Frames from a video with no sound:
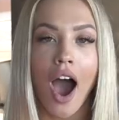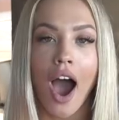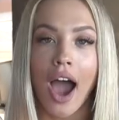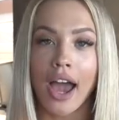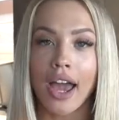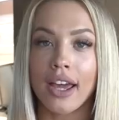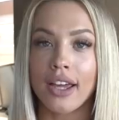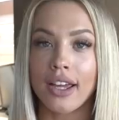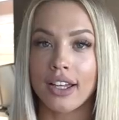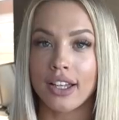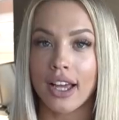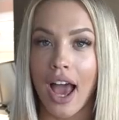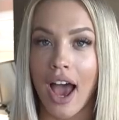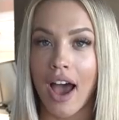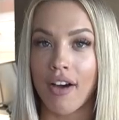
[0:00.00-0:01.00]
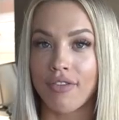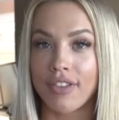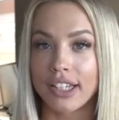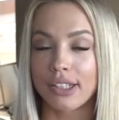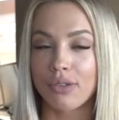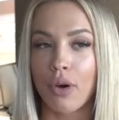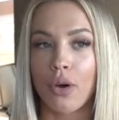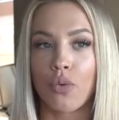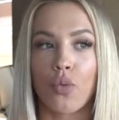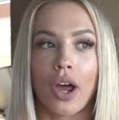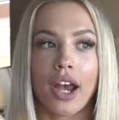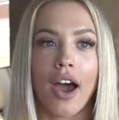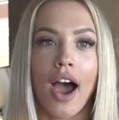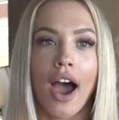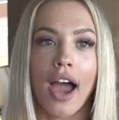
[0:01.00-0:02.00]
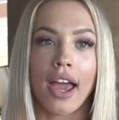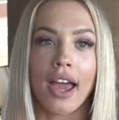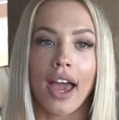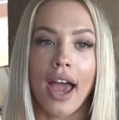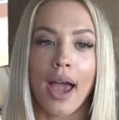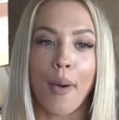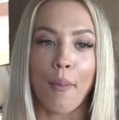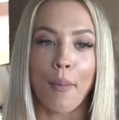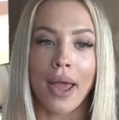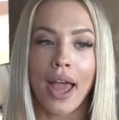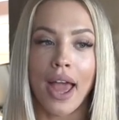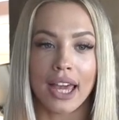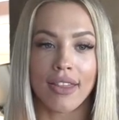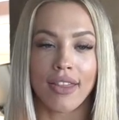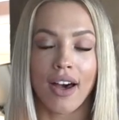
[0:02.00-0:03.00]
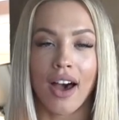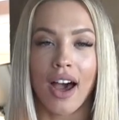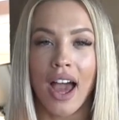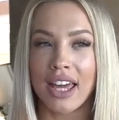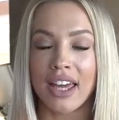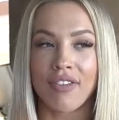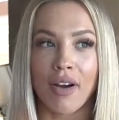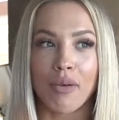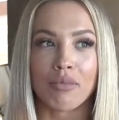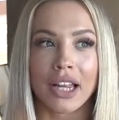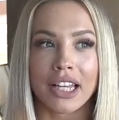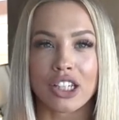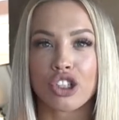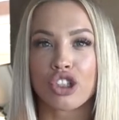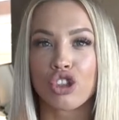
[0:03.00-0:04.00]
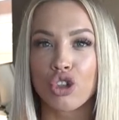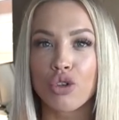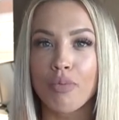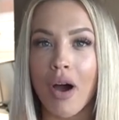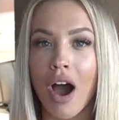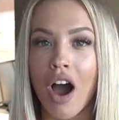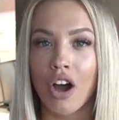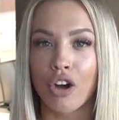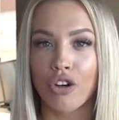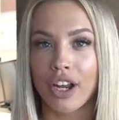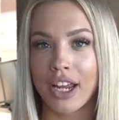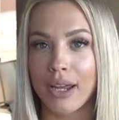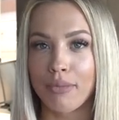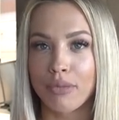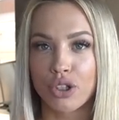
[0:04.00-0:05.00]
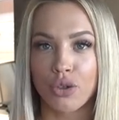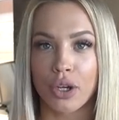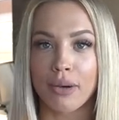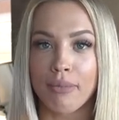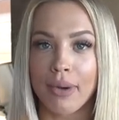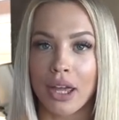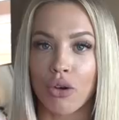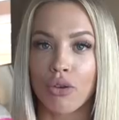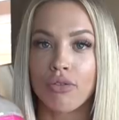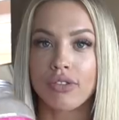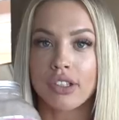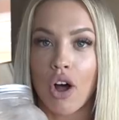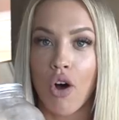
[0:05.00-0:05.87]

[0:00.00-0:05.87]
I have this one when I am if I'm super hungry in between meals,